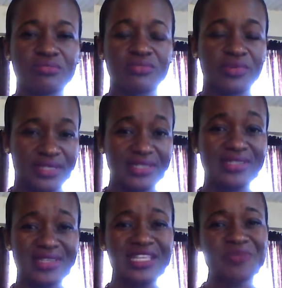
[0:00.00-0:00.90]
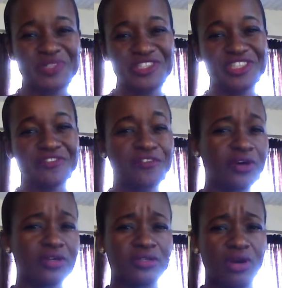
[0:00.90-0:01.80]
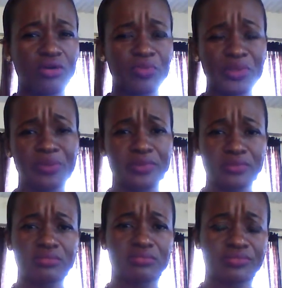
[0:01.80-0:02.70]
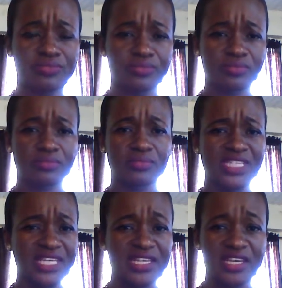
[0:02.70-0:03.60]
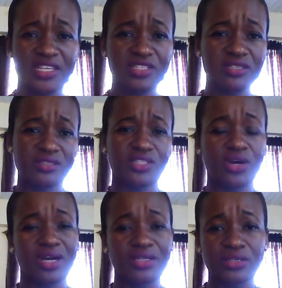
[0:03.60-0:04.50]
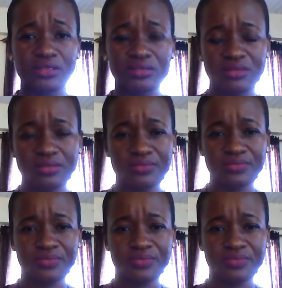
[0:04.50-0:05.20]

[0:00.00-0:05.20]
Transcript: This is especially for young people, teenagers, young adults.